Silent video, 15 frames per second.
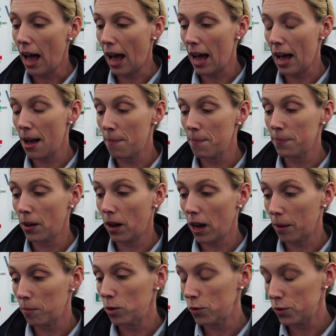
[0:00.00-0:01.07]

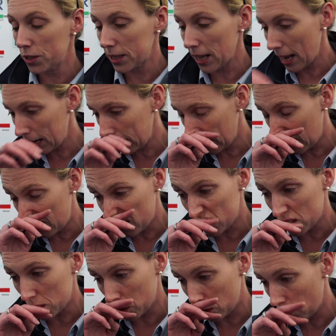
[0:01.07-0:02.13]
I moved then
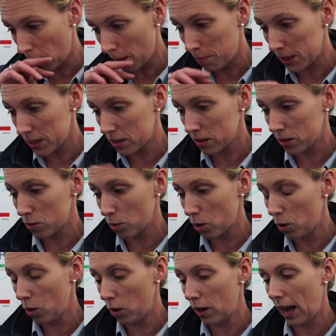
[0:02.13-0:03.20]
into a business
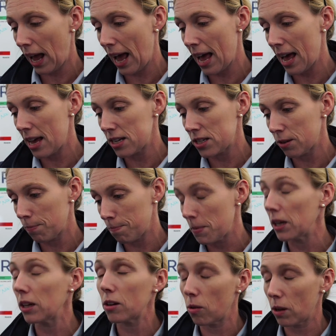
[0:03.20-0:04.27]
role and a
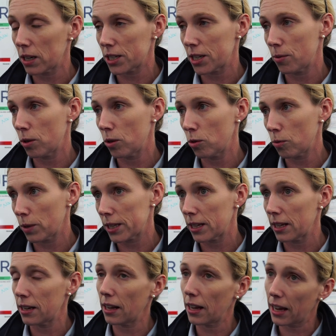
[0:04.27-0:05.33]
milk quality role
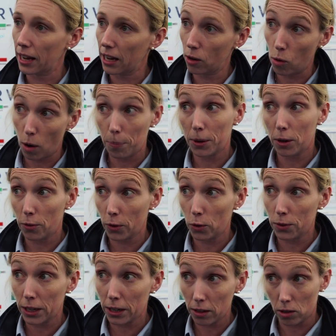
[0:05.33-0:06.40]
within a cooperative
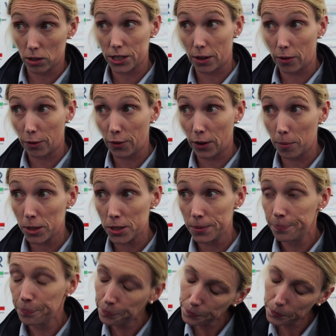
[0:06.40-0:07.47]
over there called Dairy
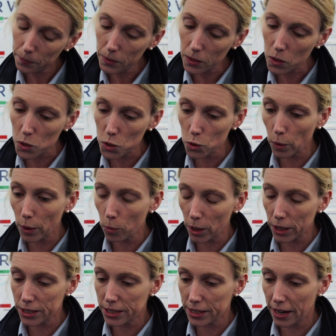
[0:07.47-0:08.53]
Farmers. So I
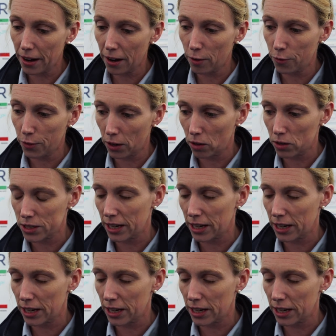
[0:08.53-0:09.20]
worked there for a long